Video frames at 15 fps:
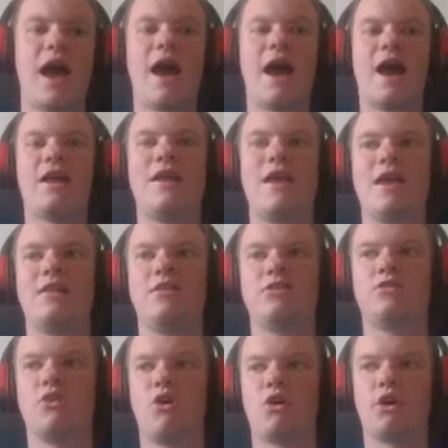and then
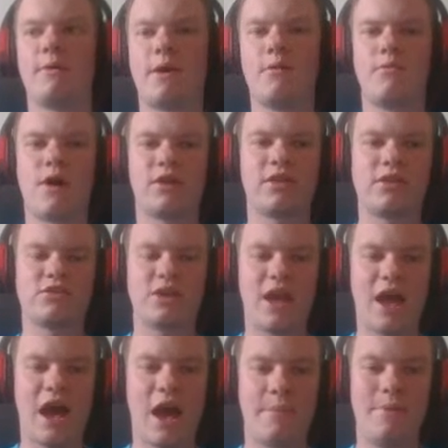talk about what I think is
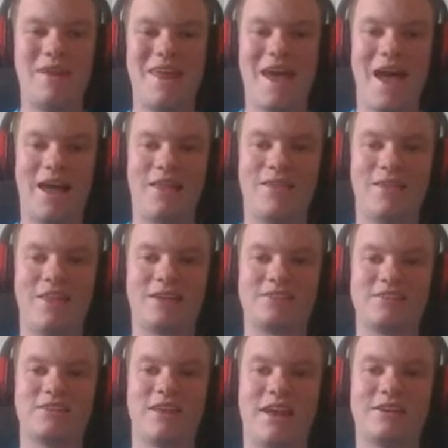going to happen in
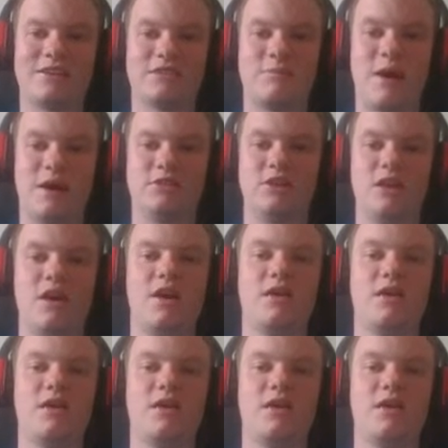this test match.